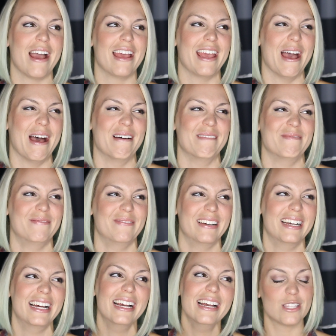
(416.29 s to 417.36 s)
I am.
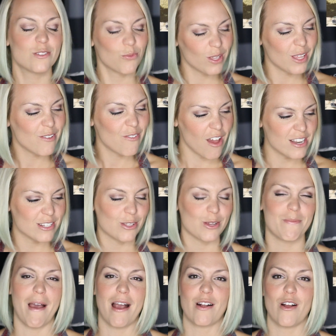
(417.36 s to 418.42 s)
It's really fun to
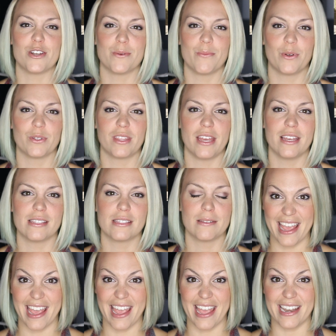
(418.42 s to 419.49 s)
look back on your birthdays,
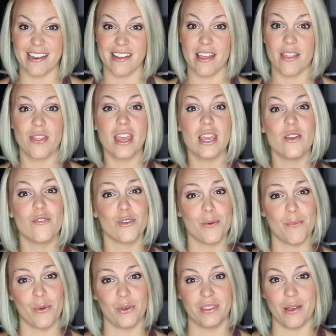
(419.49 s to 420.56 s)
and thank you for
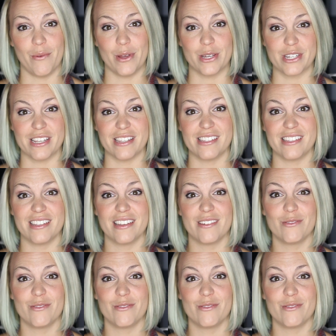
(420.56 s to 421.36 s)
the birthday wishes.